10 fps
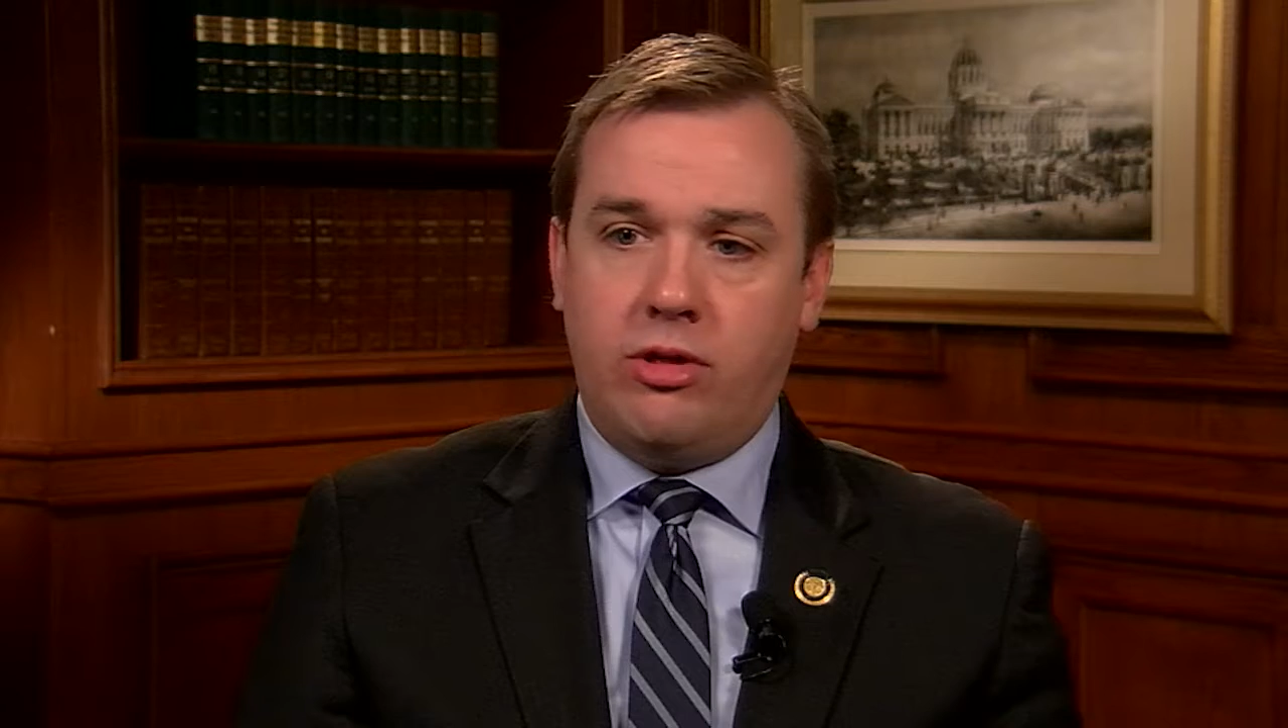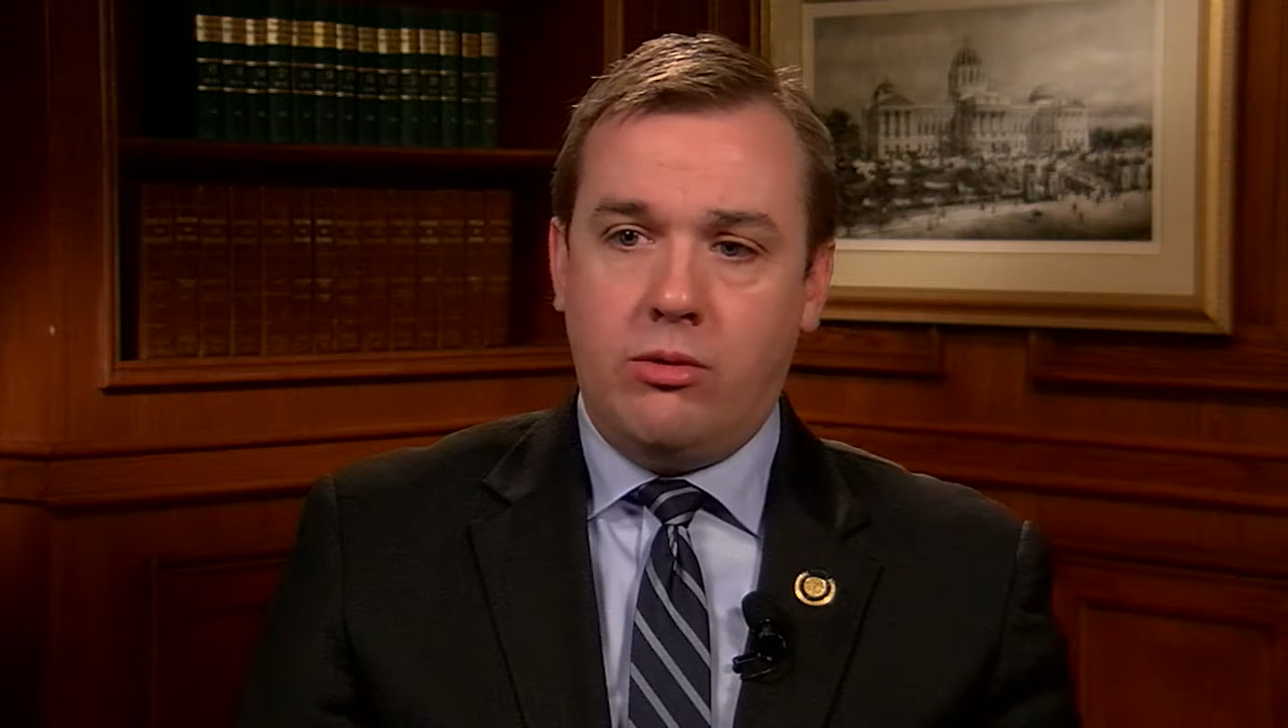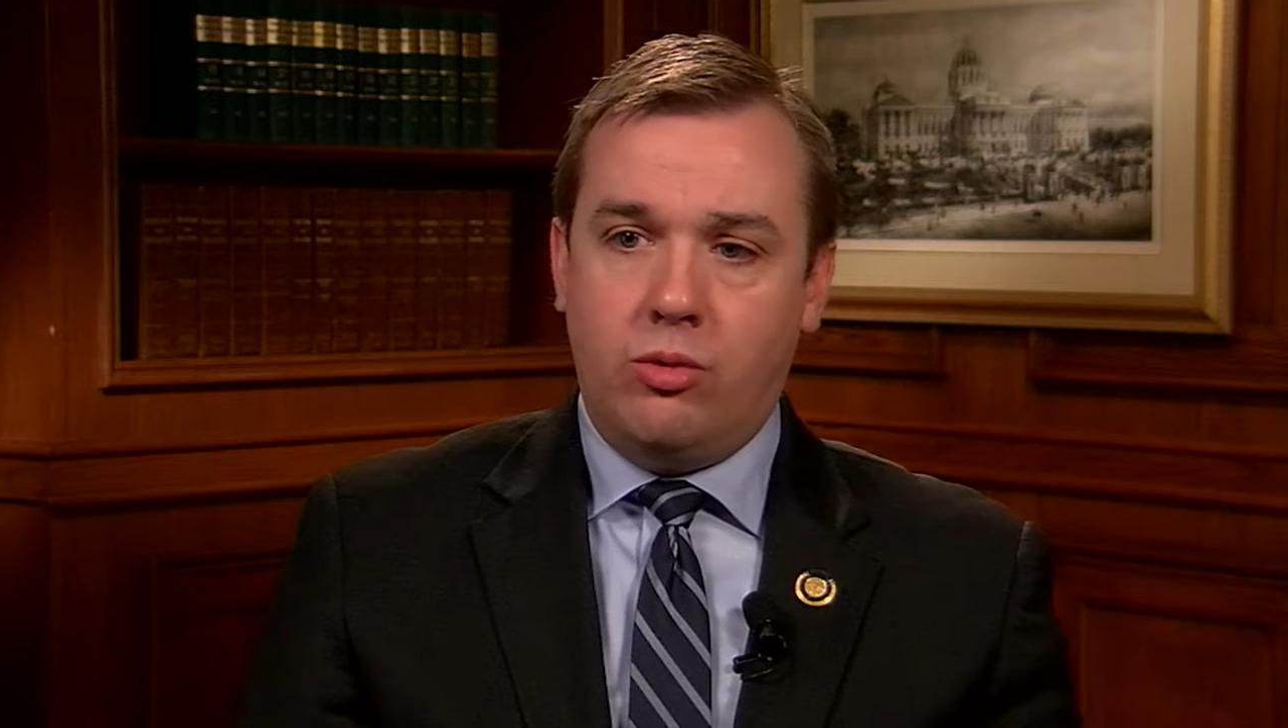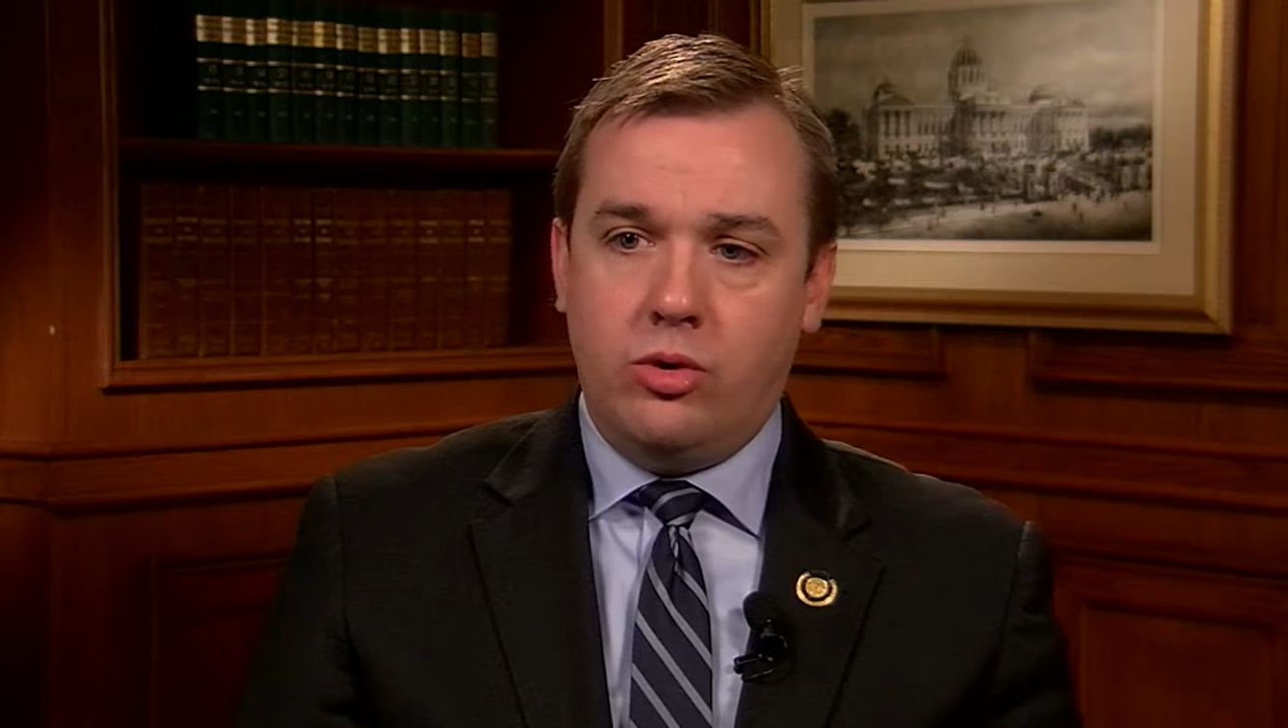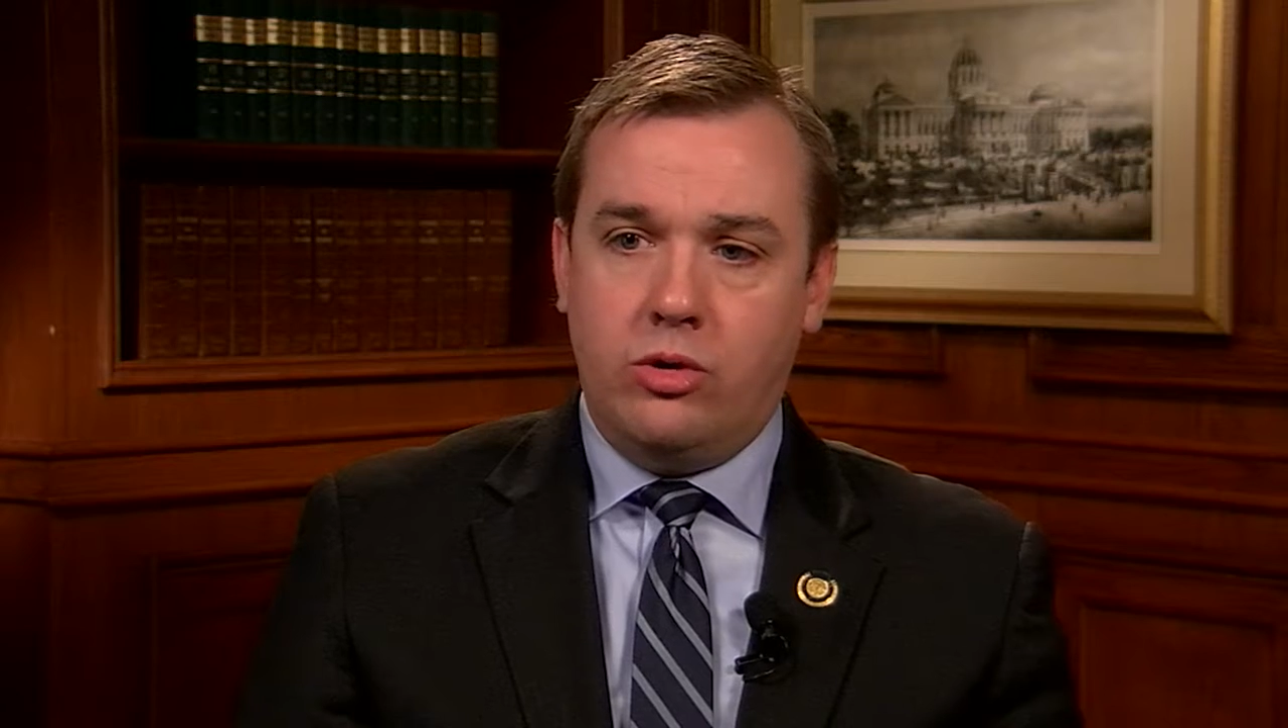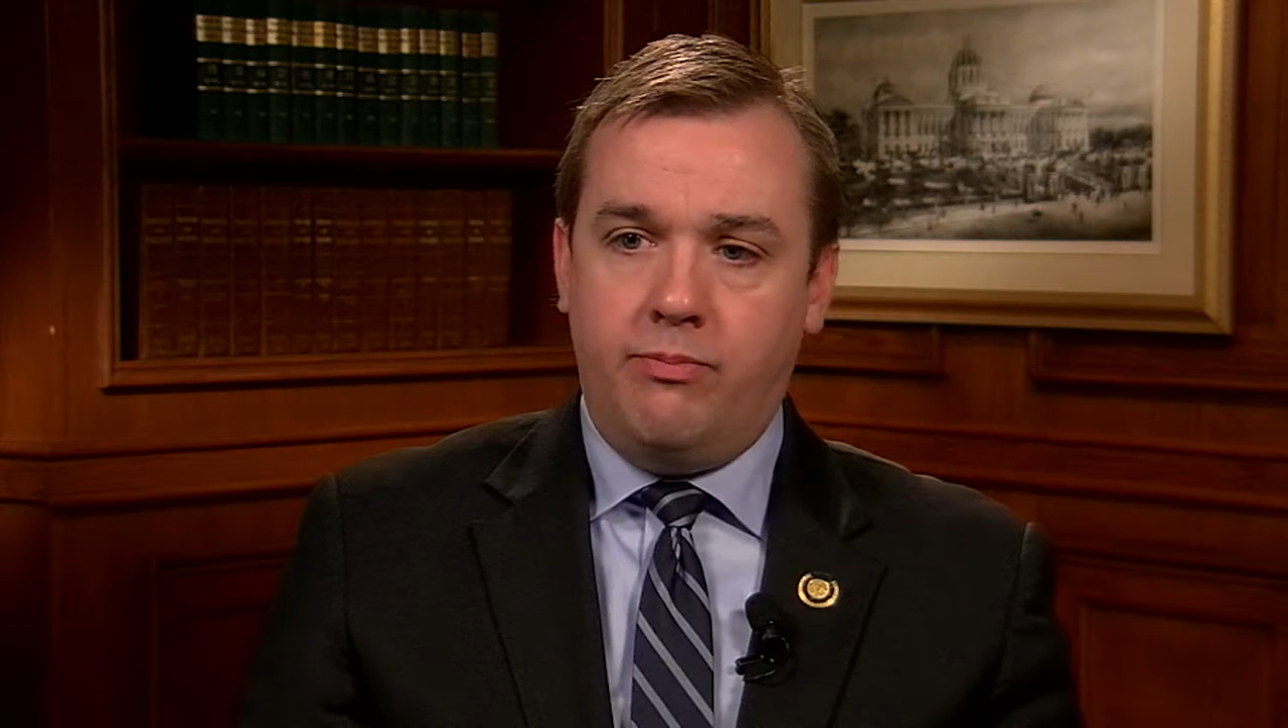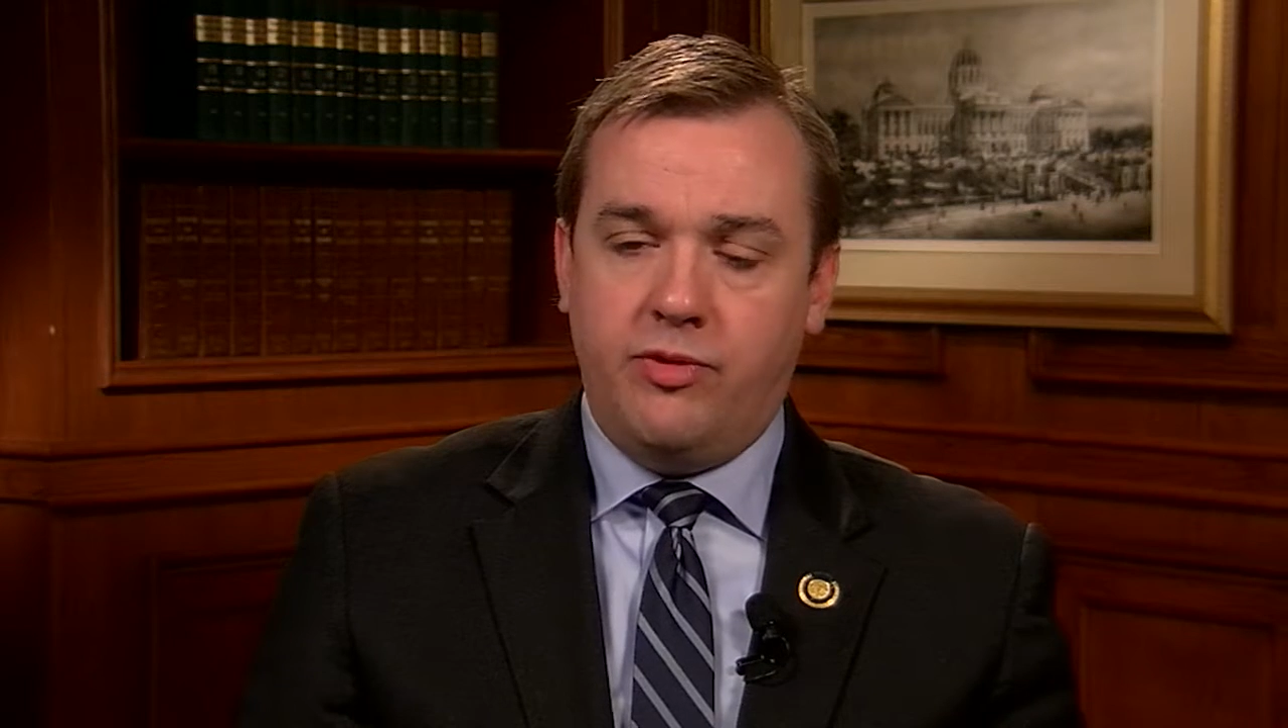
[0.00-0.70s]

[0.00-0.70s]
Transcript: that would